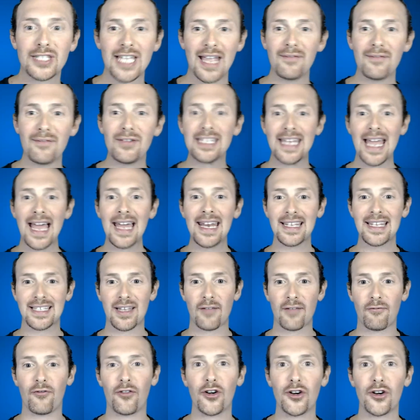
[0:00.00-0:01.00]
Because having
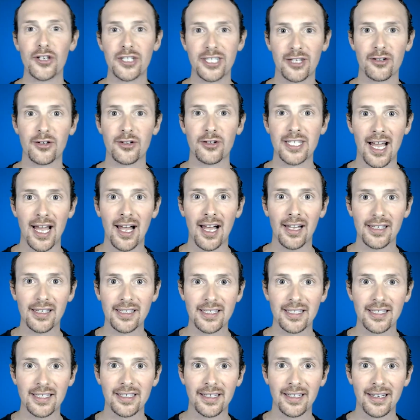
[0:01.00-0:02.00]
that as a first
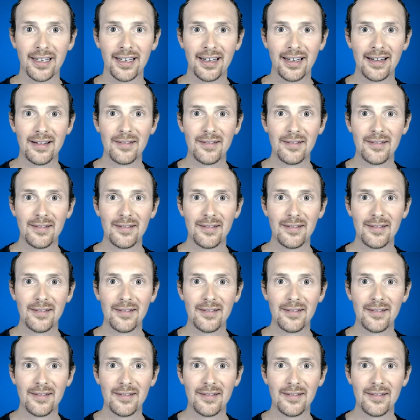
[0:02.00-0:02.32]
result,